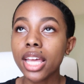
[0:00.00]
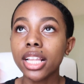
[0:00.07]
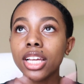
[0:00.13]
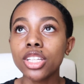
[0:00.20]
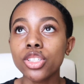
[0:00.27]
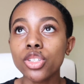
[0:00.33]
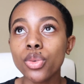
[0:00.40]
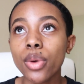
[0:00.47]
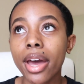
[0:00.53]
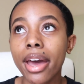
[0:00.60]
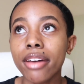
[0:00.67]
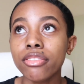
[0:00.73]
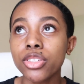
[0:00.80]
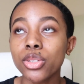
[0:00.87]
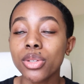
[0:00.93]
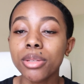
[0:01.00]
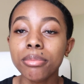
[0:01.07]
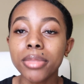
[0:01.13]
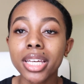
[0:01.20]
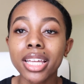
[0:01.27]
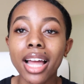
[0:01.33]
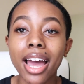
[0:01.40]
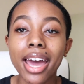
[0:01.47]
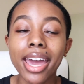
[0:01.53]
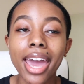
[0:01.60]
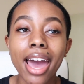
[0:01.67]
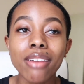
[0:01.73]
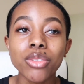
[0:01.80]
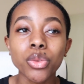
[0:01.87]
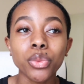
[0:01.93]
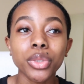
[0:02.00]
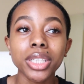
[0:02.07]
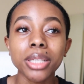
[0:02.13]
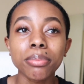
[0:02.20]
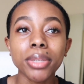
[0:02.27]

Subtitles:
and I do have to admit I haven't really